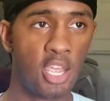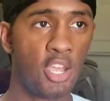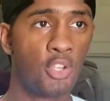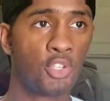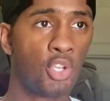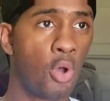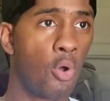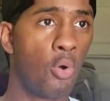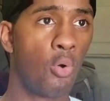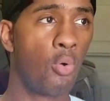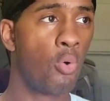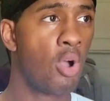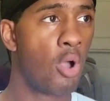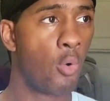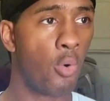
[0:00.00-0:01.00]
So
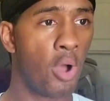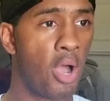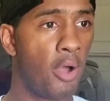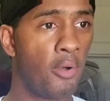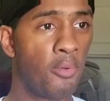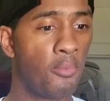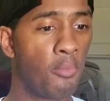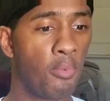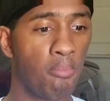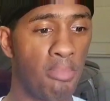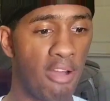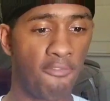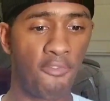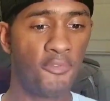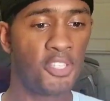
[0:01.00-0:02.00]
my
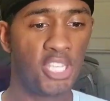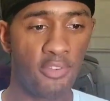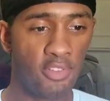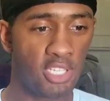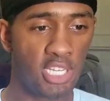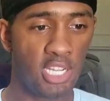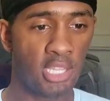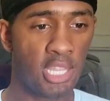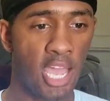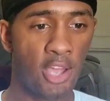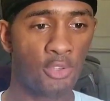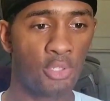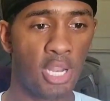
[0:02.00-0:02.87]
$17,000